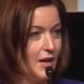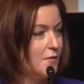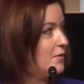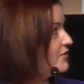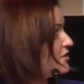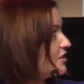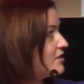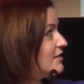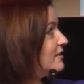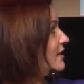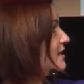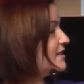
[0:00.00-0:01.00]
We've just
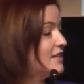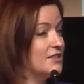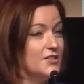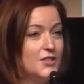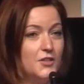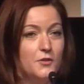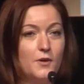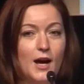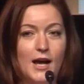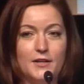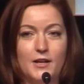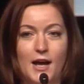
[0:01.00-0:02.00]
listened to
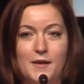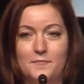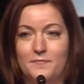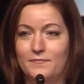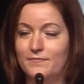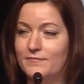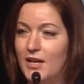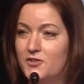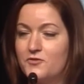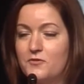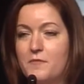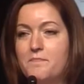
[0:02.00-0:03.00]
a
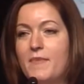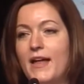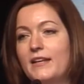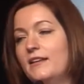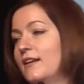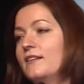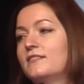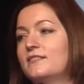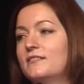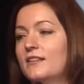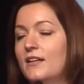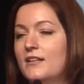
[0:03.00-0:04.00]

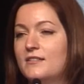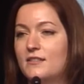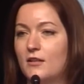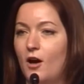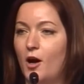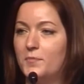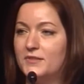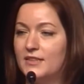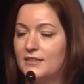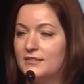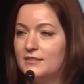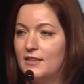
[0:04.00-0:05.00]
tremendous
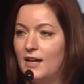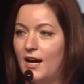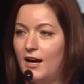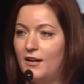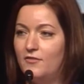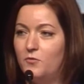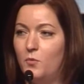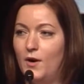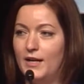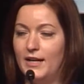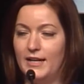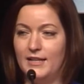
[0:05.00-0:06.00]
synopsis of
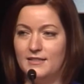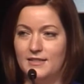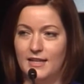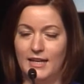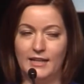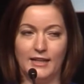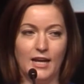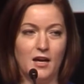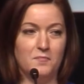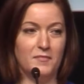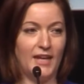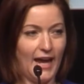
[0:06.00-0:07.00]
what it is that
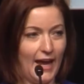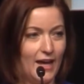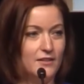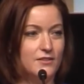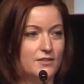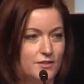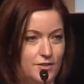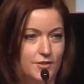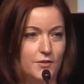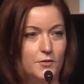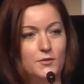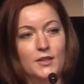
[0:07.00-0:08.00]
income can't
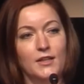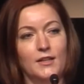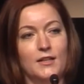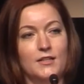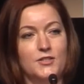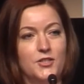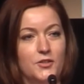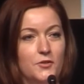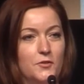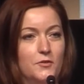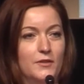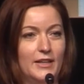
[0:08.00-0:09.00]
do
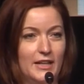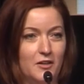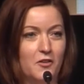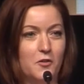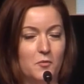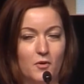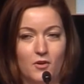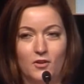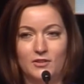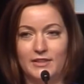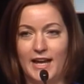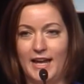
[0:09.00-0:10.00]
to heal the
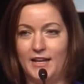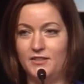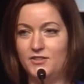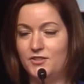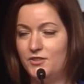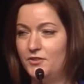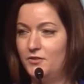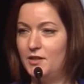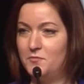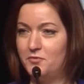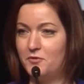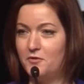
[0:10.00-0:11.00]
world and to
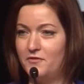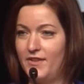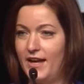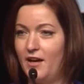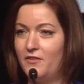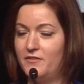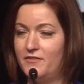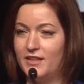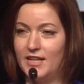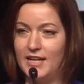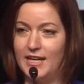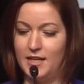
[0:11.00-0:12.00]
improve the health of the
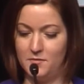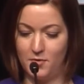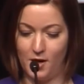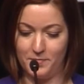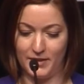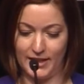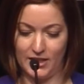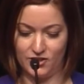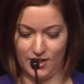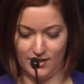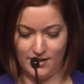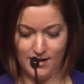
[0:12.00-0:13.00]
Canadian
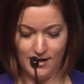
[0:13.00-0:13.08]
population.